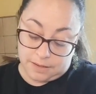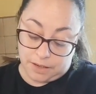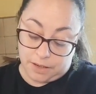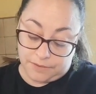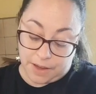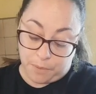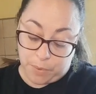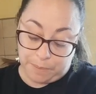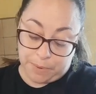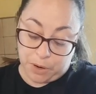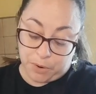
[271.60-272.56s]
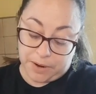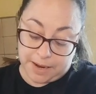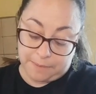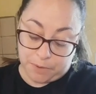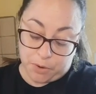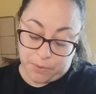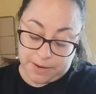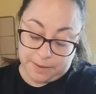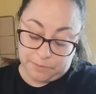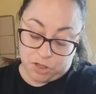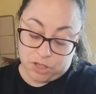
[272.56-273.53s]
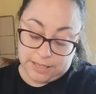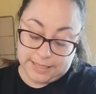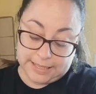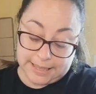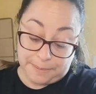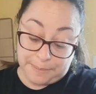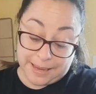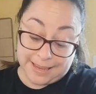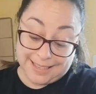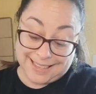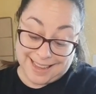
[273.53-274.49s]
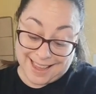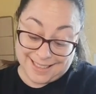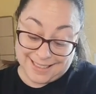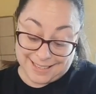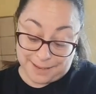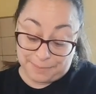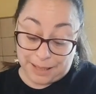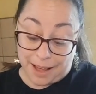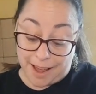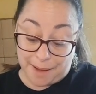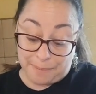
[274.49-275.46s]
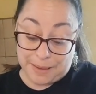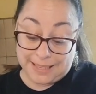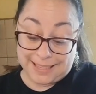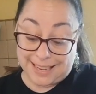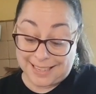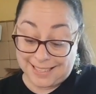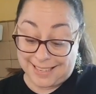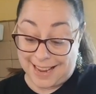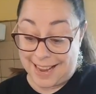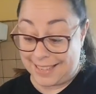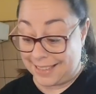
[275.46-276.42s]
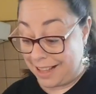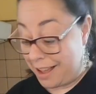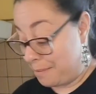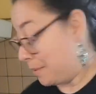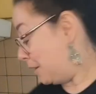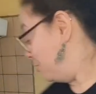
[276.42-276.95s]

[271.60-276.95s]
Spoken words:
So you've got whipping cream, cream cheese, the mix, and some lime zest and lime